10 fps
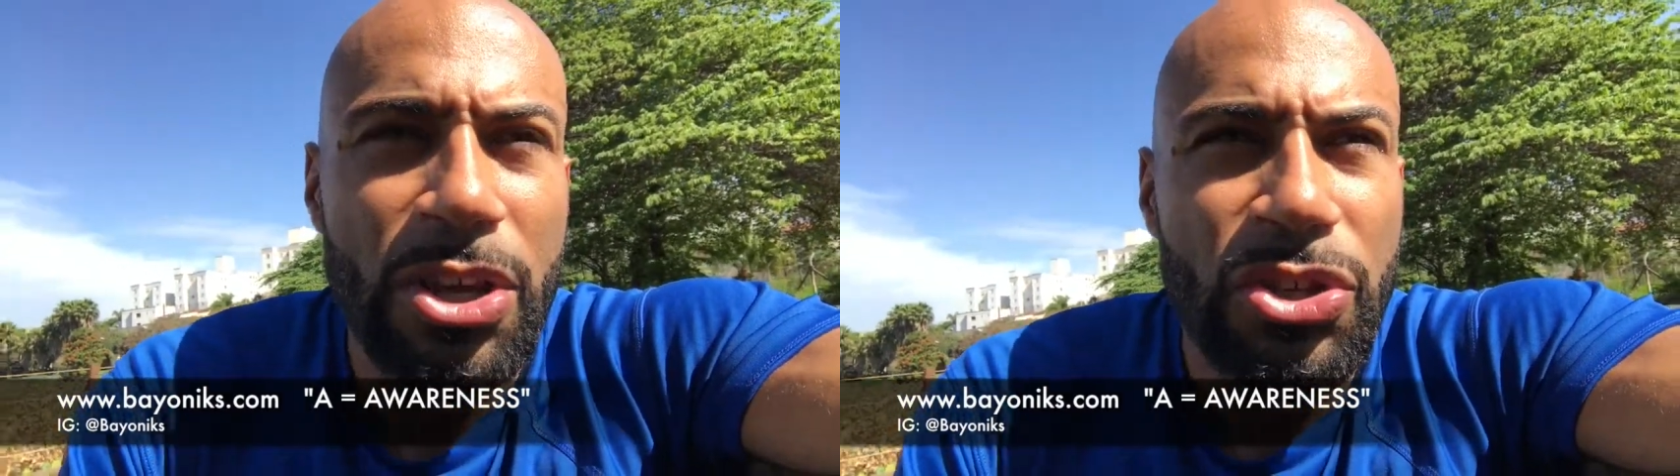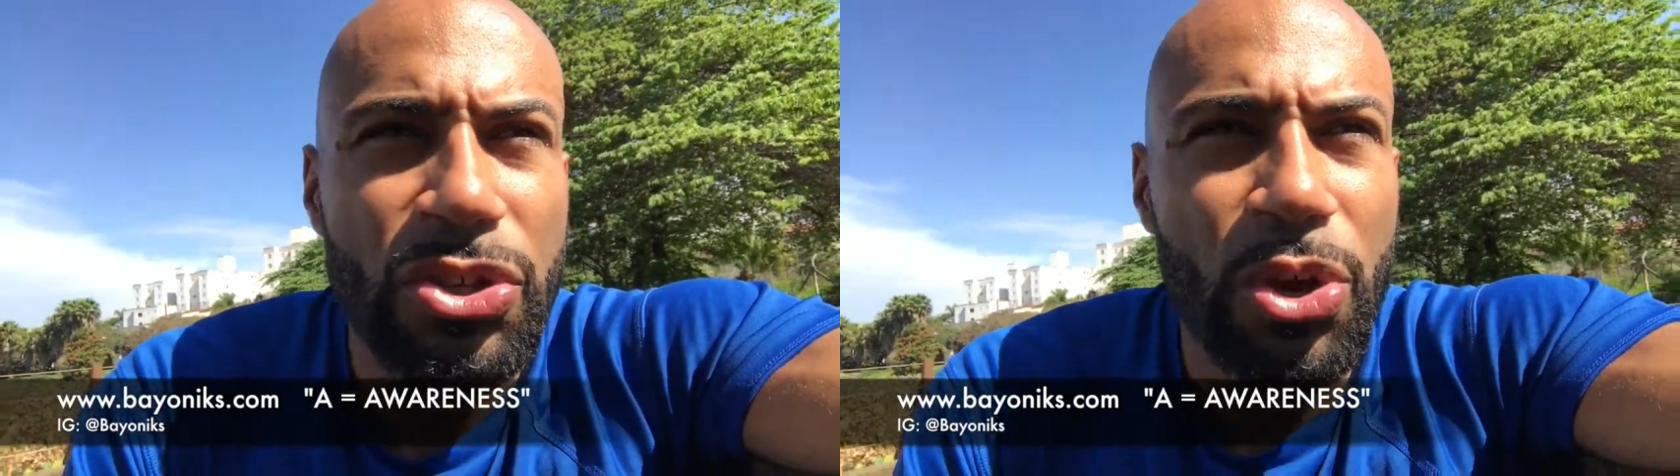
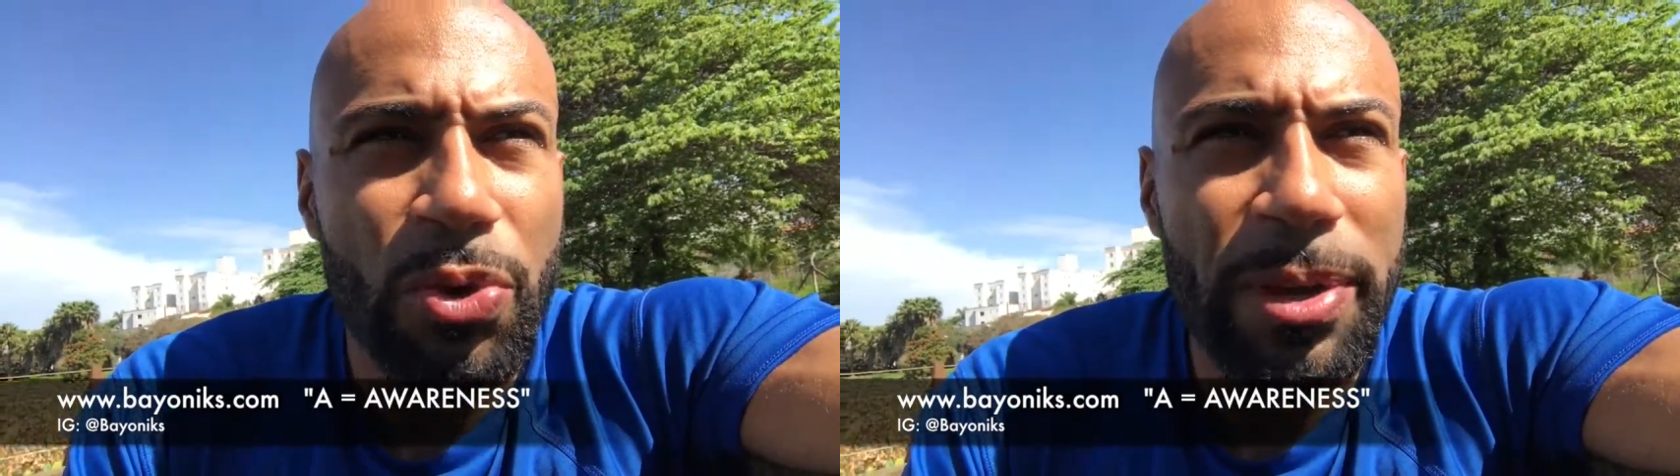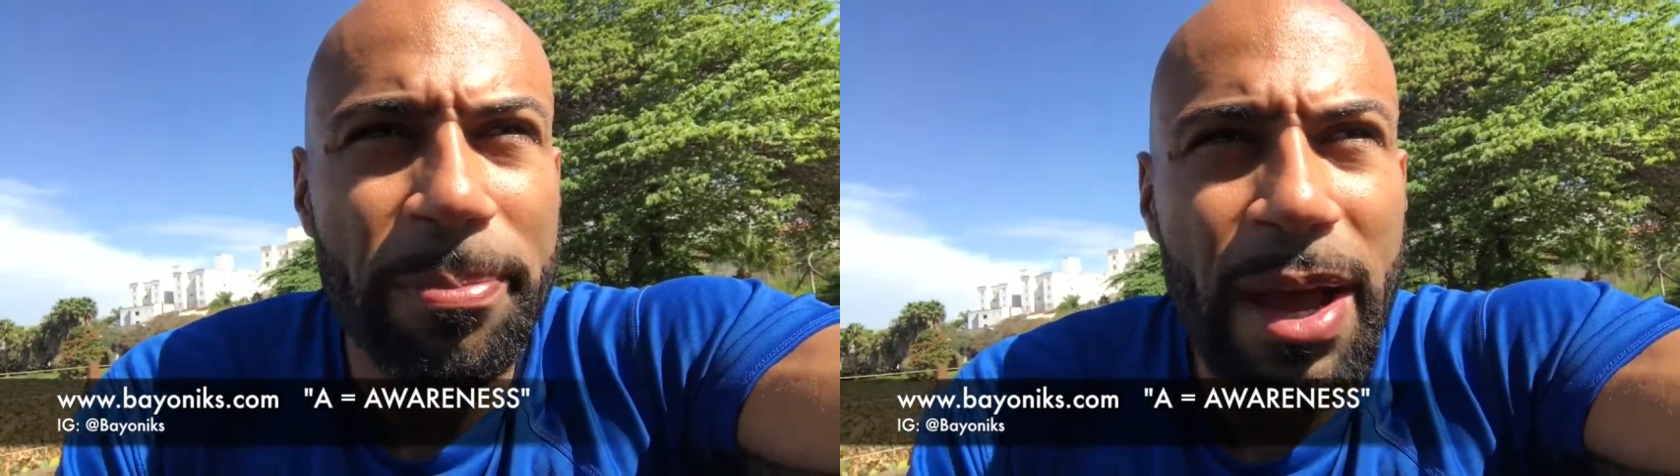
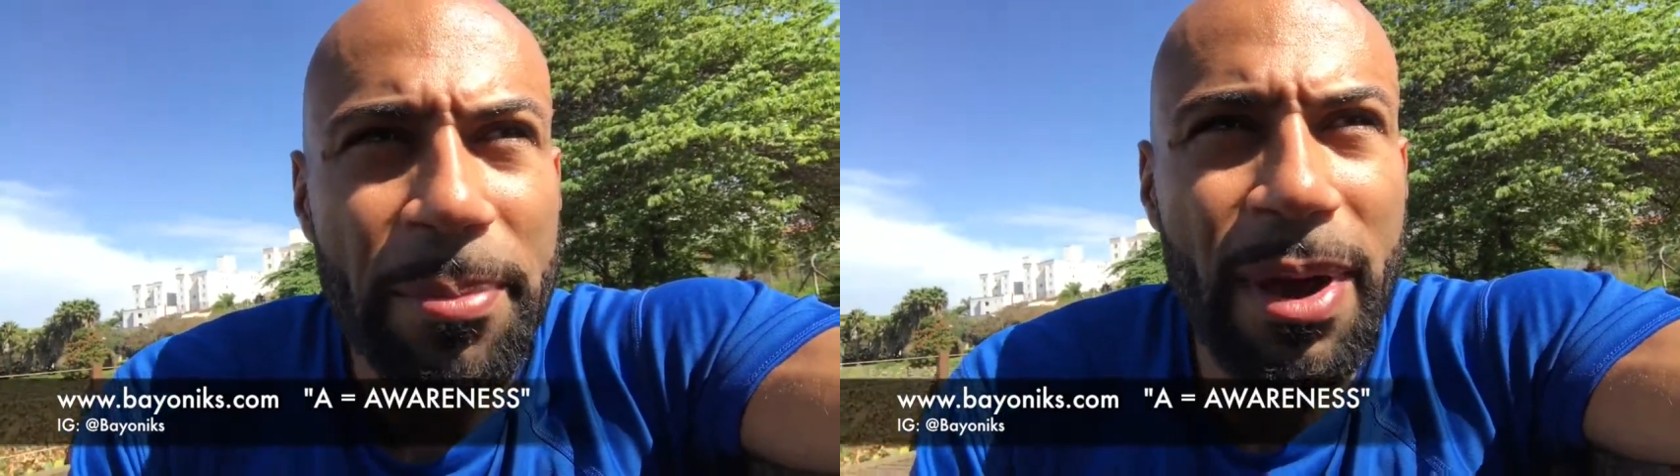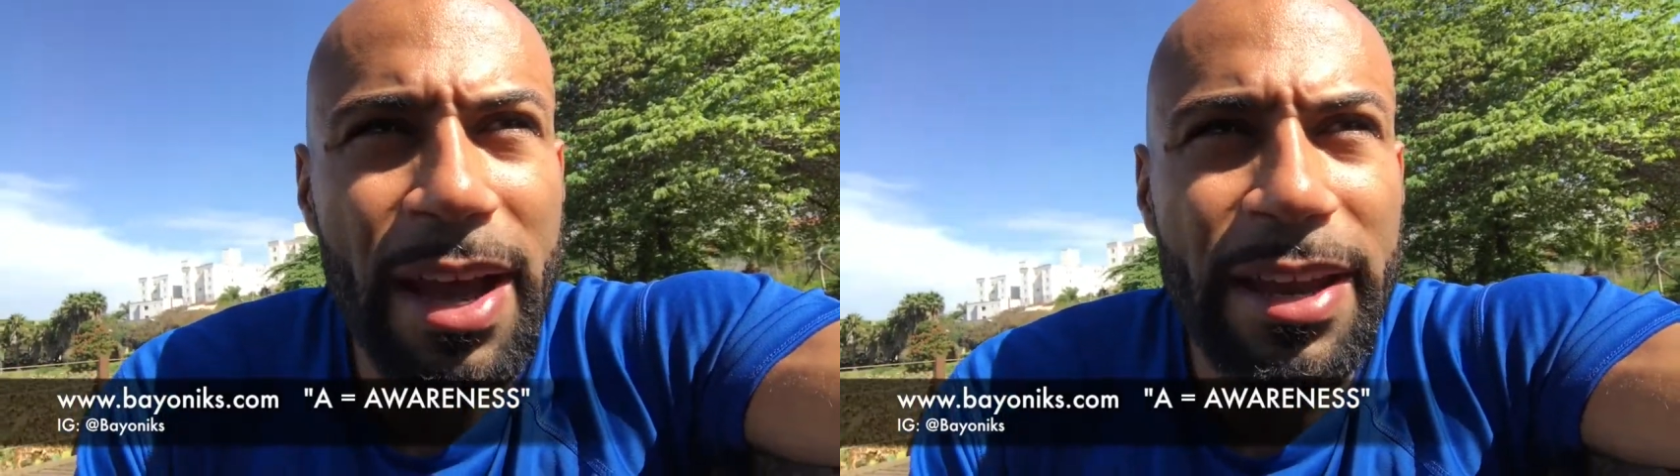So in my
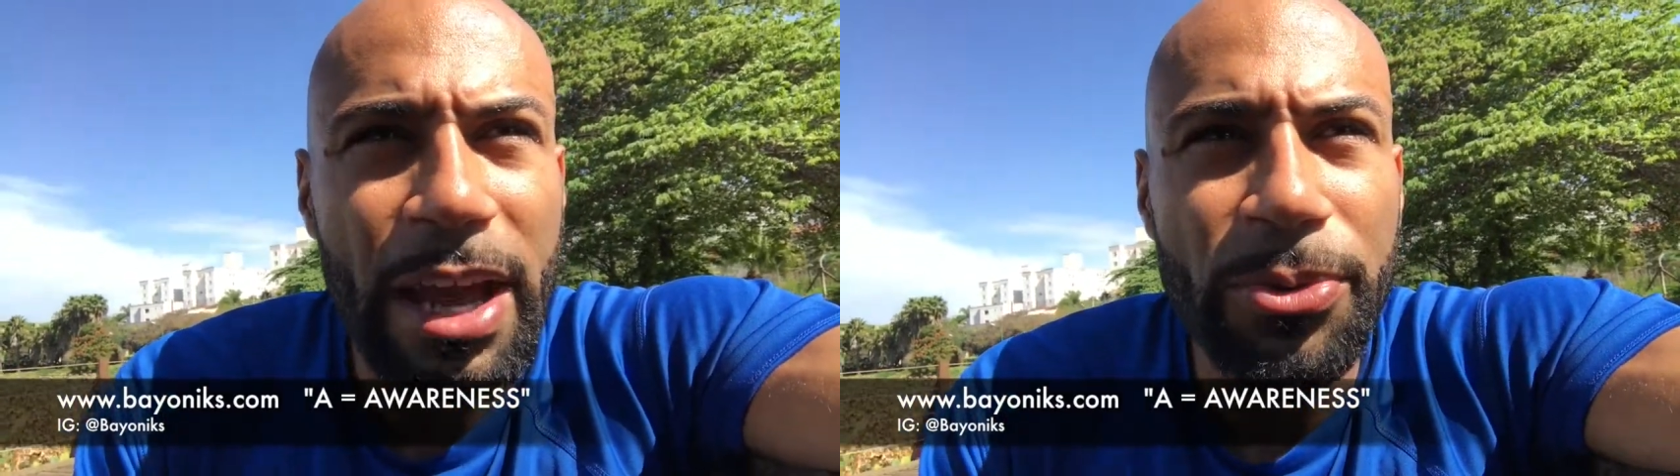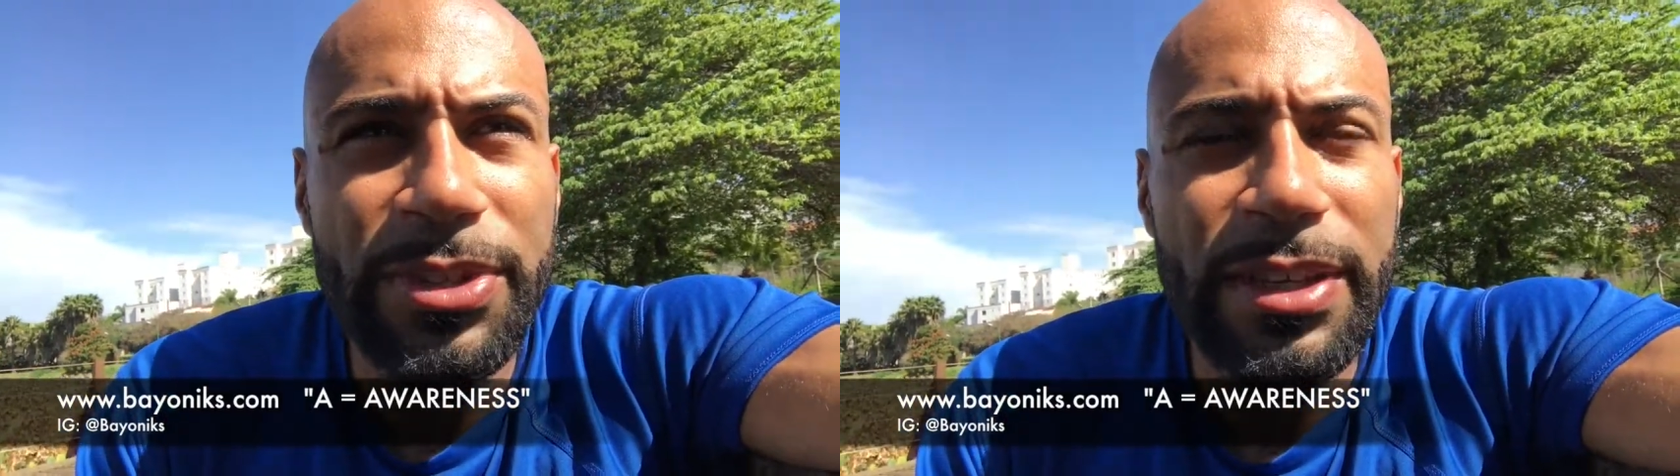mind, I was